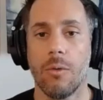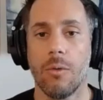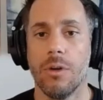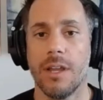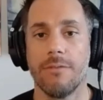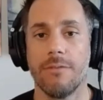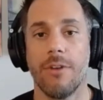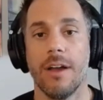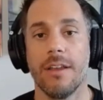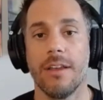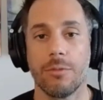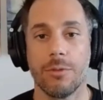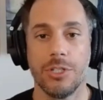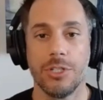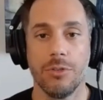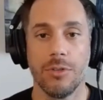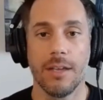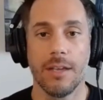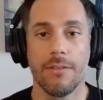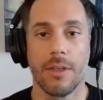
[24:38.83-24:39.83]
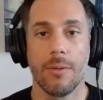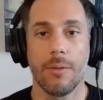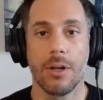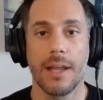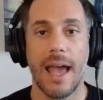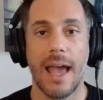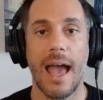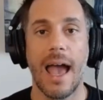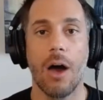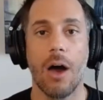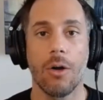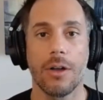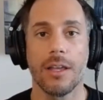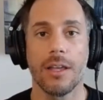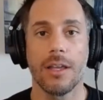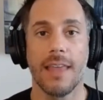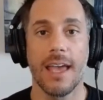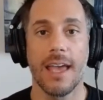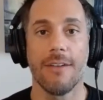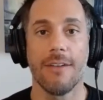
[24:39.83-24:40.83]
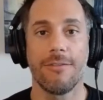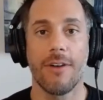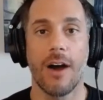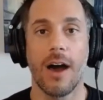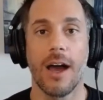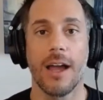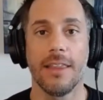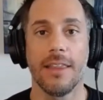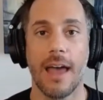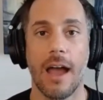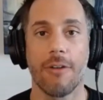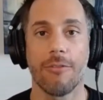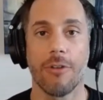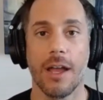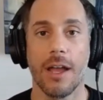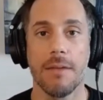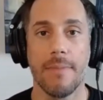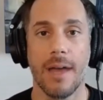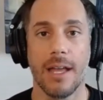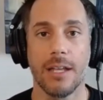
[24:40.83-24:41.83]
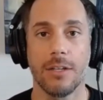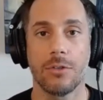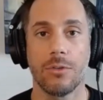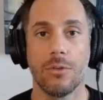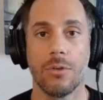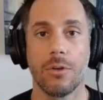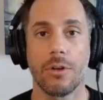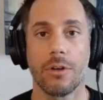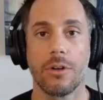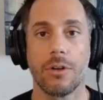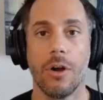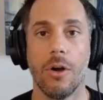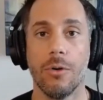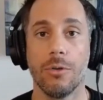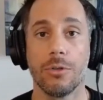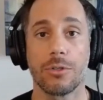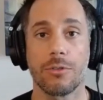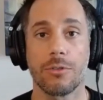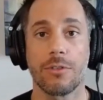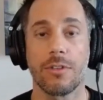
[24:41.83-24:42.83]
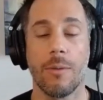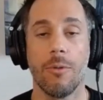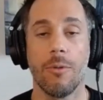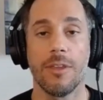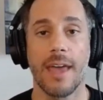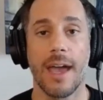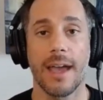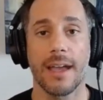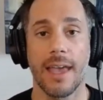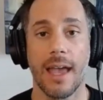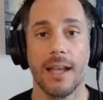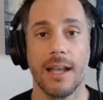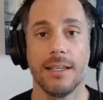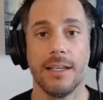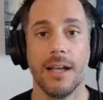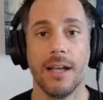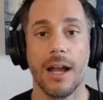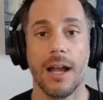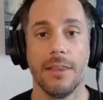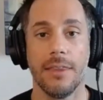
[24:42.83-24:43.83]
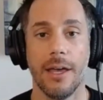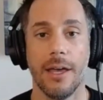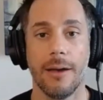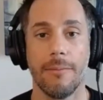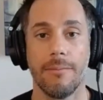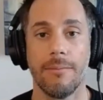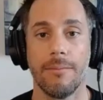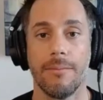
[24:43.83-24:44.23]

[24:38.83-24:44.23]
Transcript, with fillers: What advice would you give them on how can they find that right mentor, coach, or someone that can guide them?